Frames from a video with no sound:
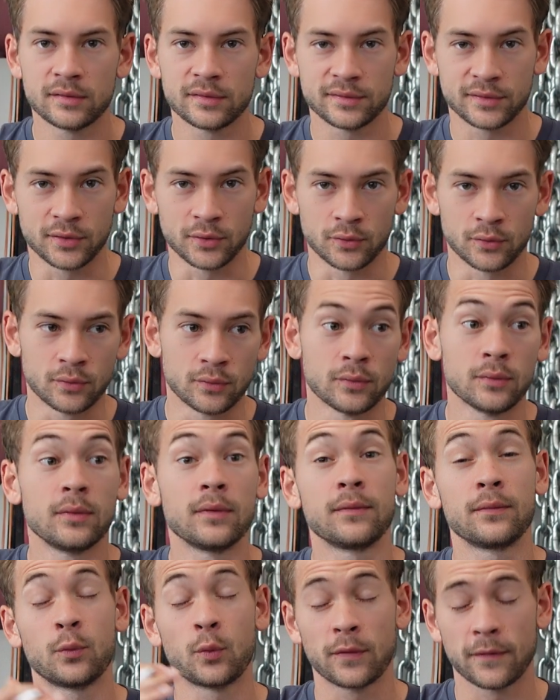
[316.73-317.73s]

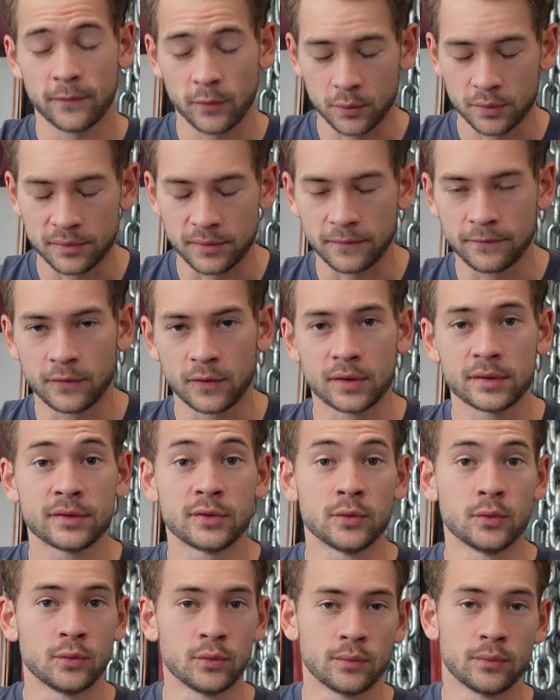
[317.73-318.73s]
to force the foot
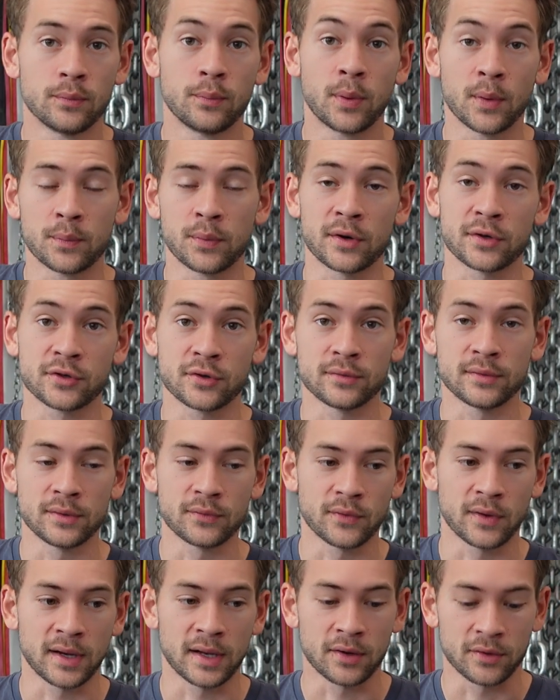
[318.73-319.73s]
to put pressure in these
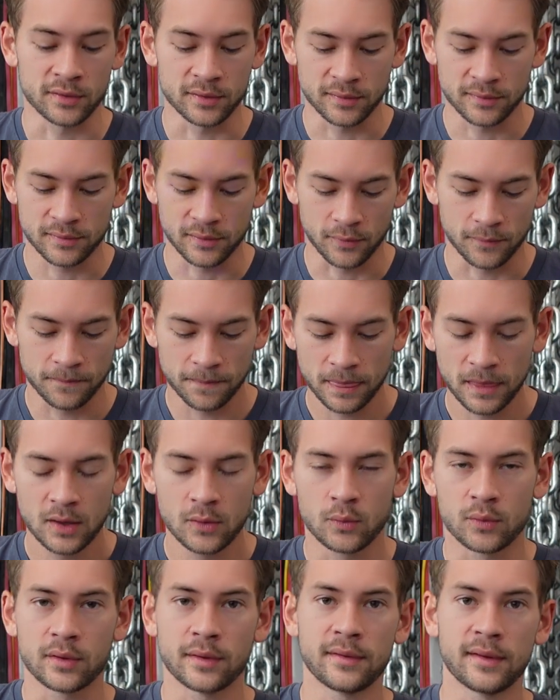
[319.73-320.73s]
right areas. So
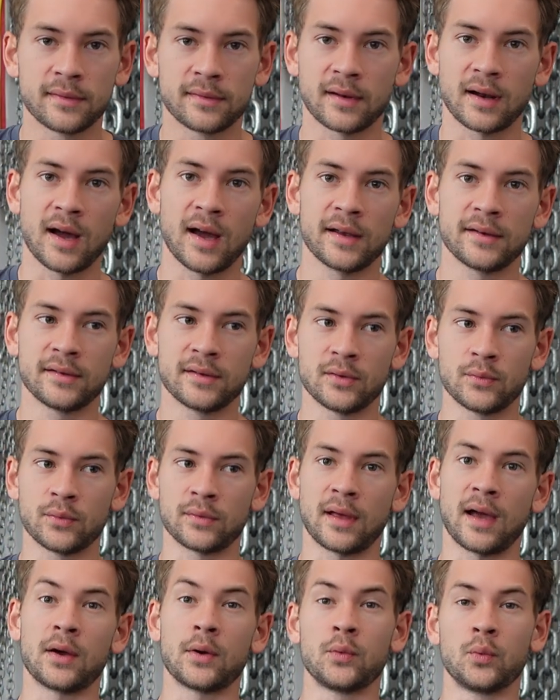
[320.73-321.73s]
one of the things that I did was
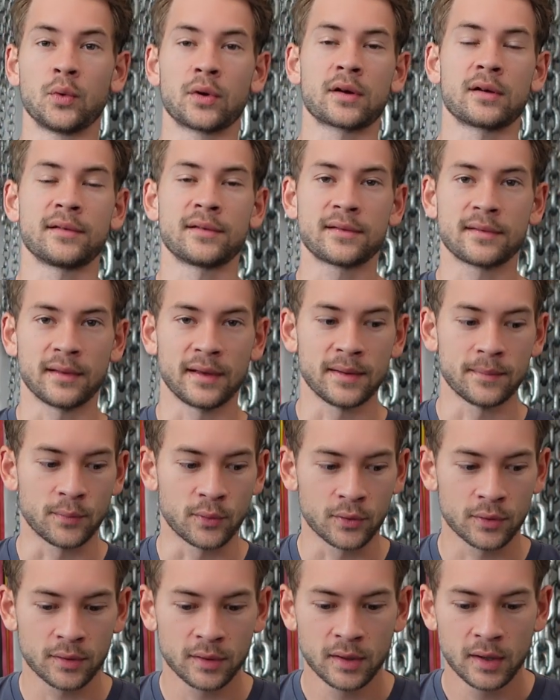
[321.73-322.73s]
I would work on a slant
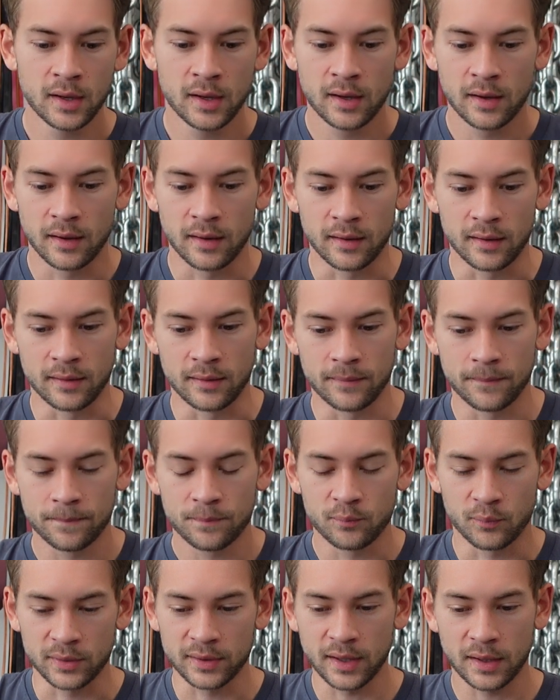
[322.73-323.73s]
board,
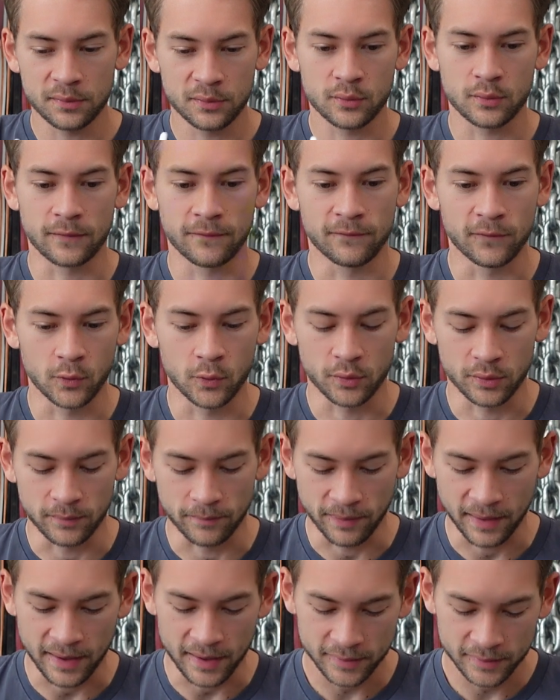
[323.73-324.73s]
but not sort of forward and
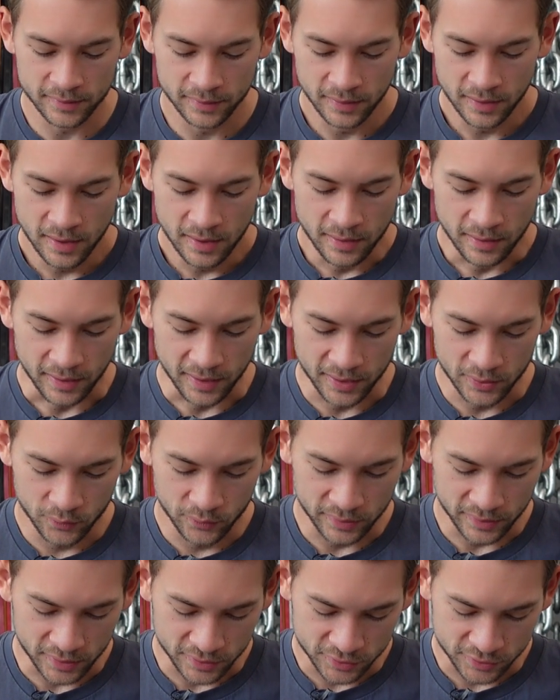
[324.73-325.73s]
back. I would
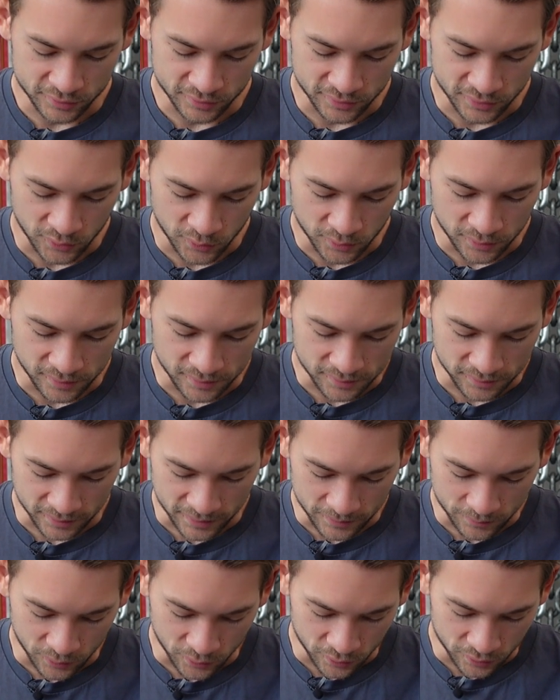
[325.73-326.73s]
actually use the
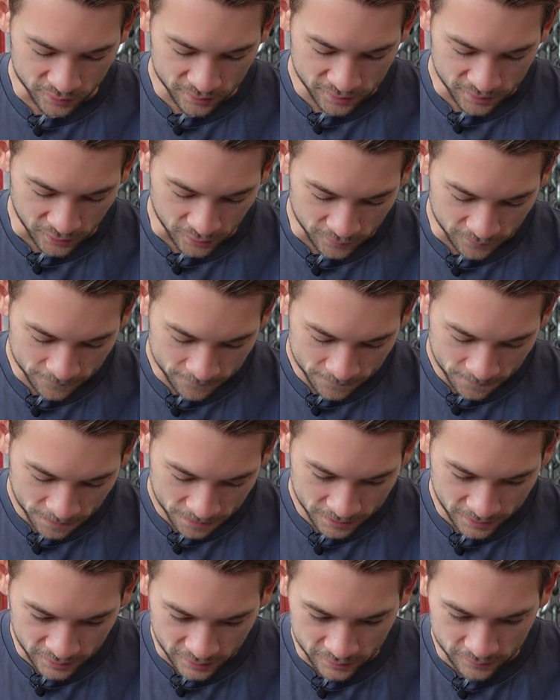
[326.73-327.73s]
slant board. So
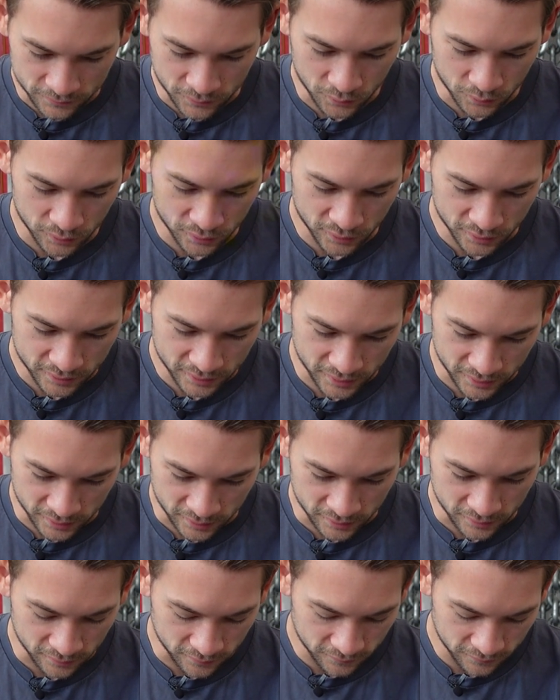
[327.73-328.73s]
if you look,
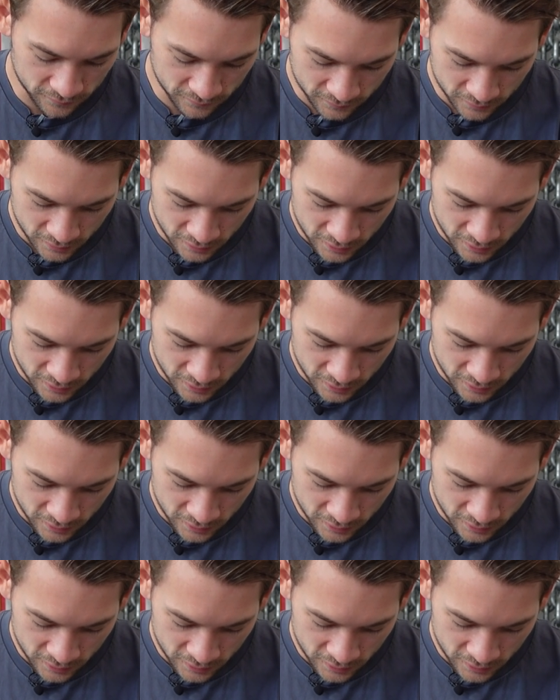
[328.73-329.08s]
if